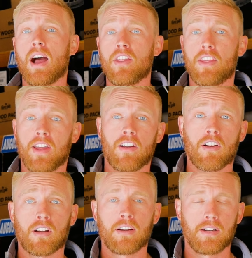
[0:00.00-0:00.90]
They
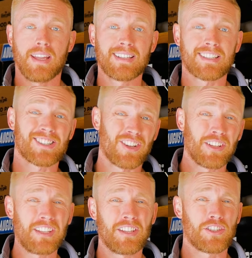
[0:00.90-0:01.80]
are
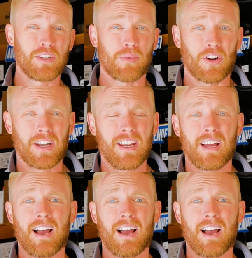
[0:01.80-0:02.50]
installed in the Jeep already.